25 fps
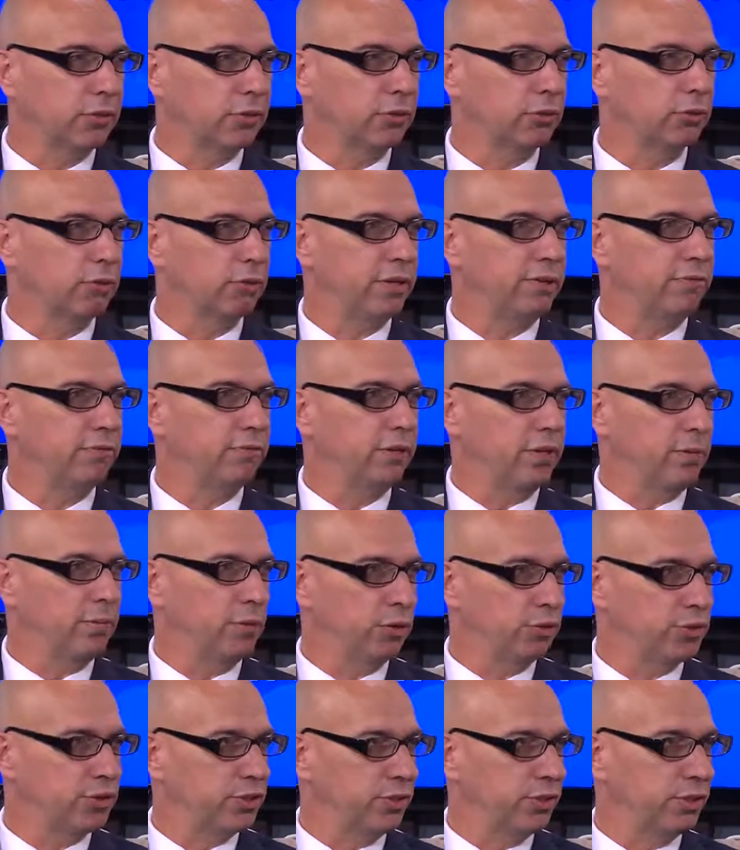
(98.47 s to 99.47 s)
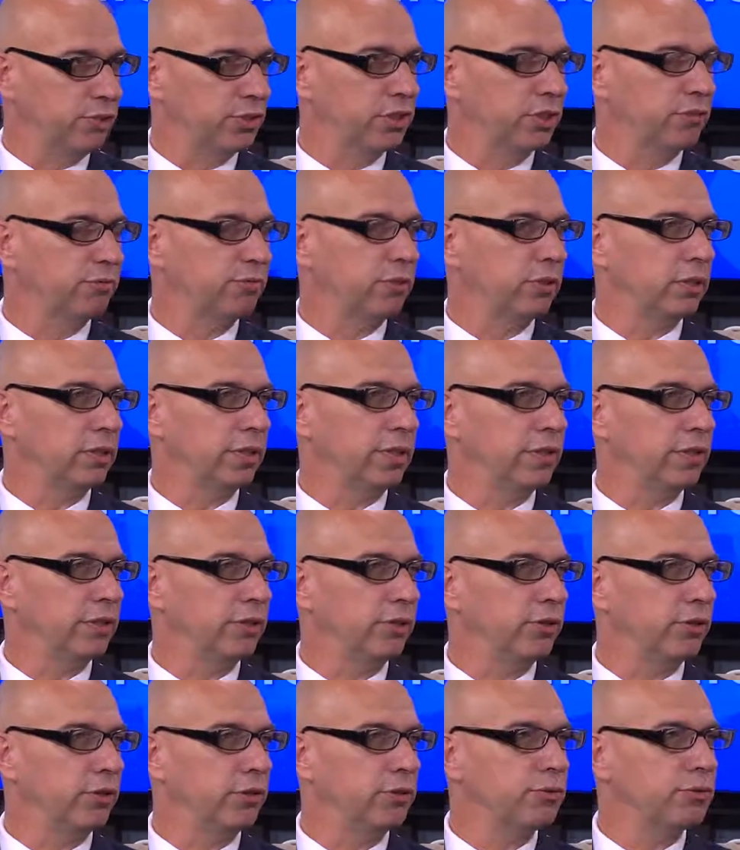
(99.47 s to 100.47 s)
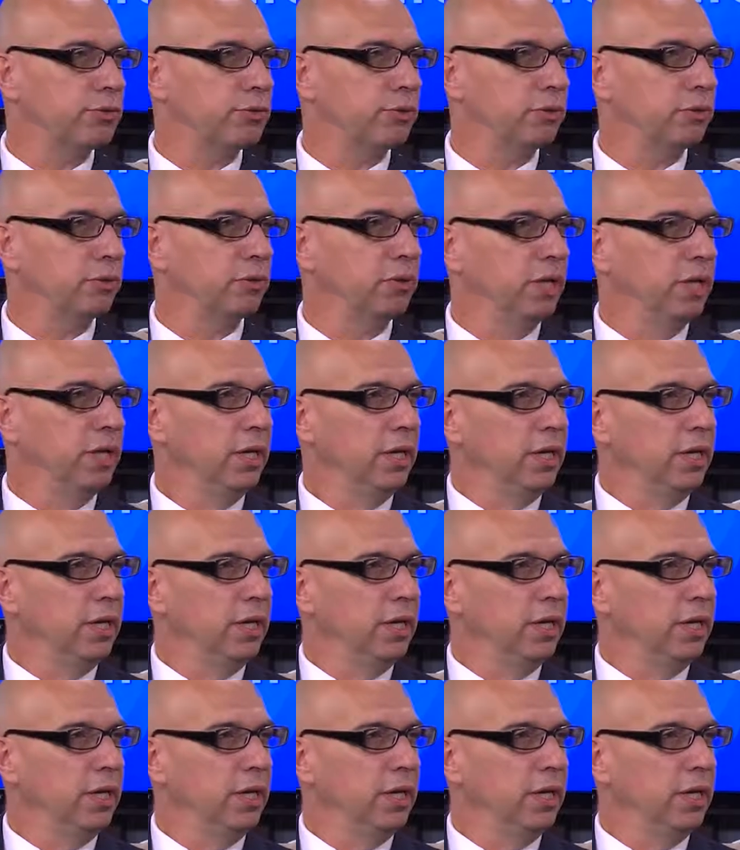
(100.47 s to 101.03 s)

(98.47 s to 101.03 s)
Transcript: their grief emotions differently than adults do.